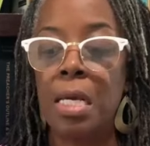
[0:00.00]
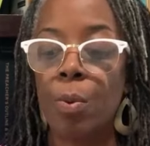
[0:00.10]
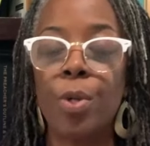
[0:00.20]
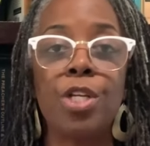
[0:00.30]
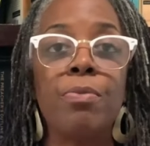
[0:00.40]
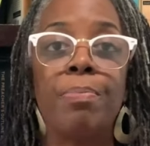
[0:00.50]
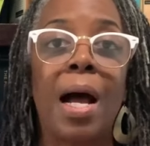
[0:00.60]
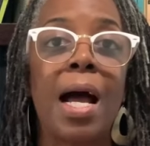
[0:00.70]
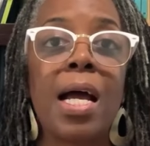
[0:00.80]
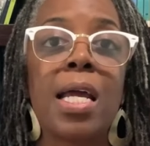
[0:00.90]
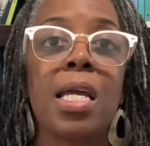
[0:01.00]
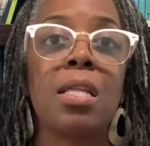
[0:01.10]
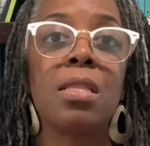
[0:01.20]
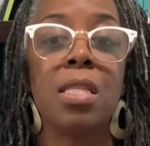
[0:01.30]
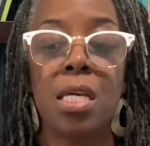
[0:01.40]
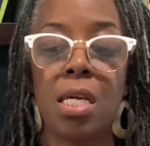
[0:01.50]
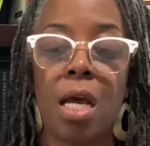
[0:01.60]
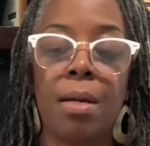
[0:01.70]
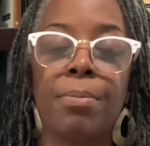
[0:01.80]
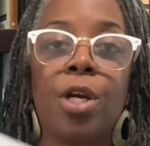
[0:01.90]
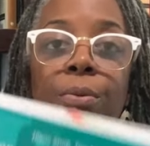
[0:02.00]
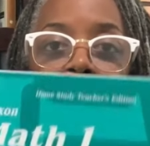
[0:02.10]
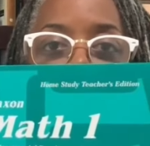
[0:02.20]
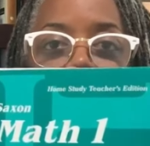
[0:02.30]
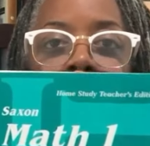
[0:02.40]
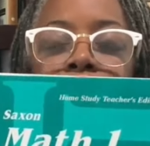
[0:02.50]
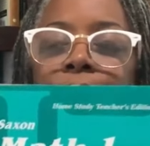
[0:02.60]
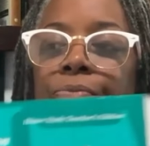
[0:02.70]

when you buy the curriculum,